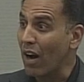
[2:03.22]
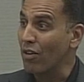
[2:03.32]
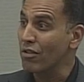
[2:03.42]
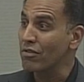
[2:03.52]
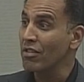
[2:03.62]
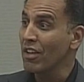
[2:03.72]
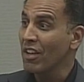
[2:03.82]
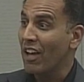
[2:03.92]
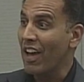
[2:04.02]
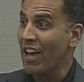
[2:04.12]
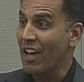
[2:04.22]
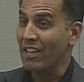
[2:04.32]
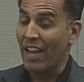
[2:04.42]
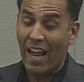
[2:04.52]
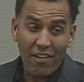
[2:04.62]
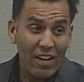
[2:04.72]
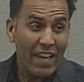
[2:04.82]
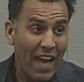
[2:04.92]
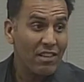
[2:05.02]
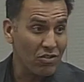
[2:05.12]
in the bowels. And
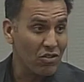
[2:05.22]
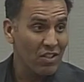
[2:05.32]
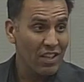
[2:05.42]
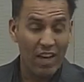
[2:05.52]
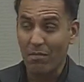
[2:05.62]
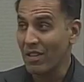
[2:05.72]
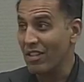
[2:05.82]
I really hadn't.